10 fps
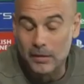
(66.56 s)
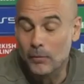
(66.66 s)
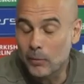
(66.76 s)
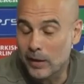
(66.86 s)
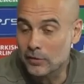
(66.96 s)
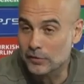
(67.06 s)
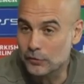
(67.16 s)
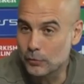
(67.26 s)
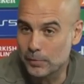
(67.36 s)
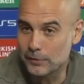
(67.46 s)
we are not
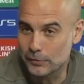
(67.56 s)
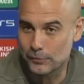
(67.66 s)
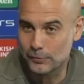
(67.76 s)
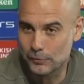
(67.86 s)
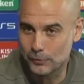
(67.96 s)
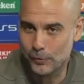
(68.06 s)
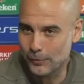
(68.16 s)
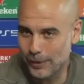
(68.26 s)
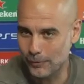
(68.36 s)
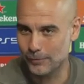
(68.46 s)
stupid to know
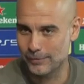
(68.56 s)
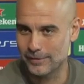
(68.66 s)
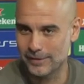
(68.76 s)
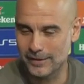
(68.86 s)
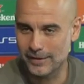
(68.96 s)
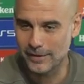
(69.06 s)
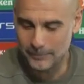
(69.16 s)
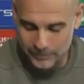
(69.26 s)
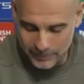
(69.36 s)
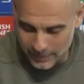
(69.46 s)
how
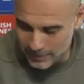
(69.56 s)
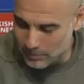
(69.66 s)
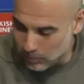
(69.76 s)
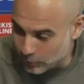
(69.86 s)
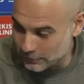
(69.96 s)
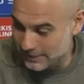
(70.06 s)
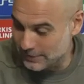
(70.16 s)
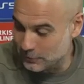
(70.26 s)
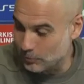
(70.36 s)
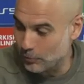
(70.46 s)
important is
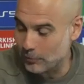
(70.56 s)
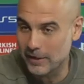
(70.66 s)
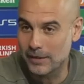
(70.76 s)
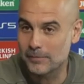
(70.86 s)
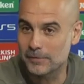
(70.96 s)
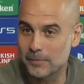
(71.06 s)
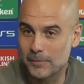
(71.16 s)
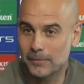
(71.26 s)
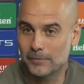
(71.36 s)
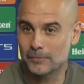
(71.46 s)
tomorrow's game. It's
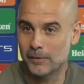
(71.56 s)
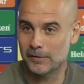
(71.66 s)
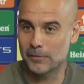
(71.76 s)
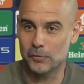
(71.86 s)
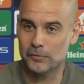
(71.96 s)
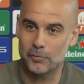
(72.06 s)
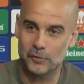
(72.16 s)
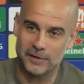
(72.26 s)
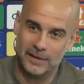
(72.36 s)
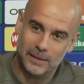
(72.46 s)
maybe one of the most
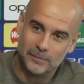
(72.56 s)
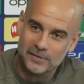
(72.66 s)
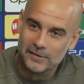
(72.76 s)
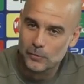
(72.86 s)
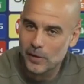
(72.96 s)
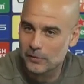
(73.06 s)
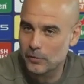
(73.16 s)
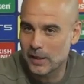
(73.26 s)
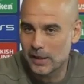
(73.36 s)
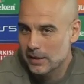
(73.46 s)
important games since we are
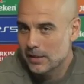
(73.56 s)
today.